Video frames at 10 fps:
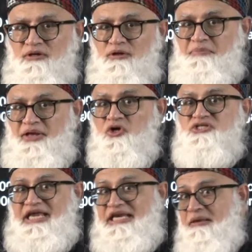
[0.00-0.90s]
because
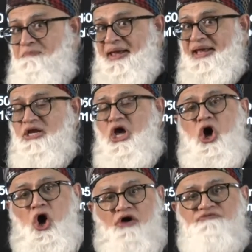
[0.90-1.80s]
I repaid,
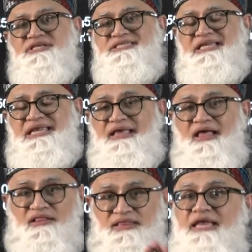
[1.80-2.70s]
obviously
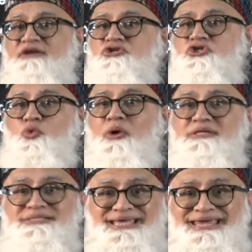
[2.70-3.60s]
the interest will
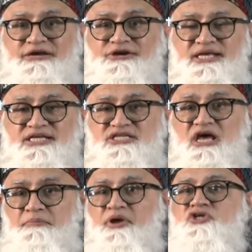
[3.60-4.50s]
decrease
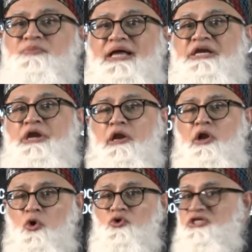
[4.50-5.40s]
because my
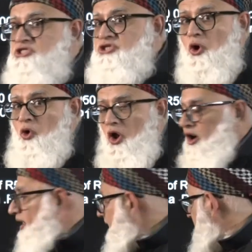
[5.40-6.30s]
loan is no longer